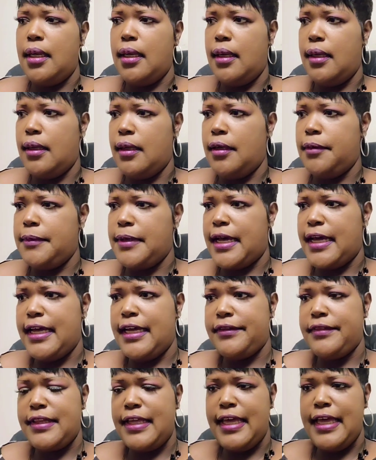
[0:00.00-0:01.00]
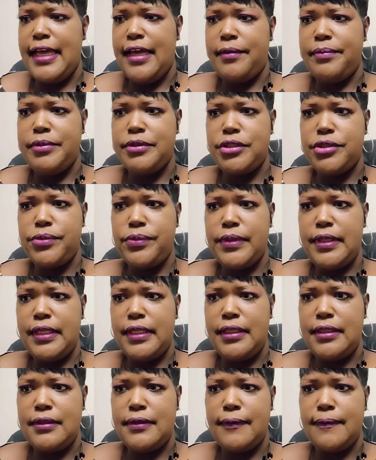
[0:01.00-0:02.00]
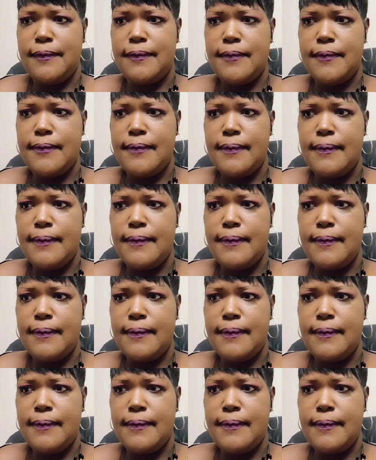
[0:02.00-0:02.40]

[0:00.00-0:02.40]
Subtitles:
I have to have between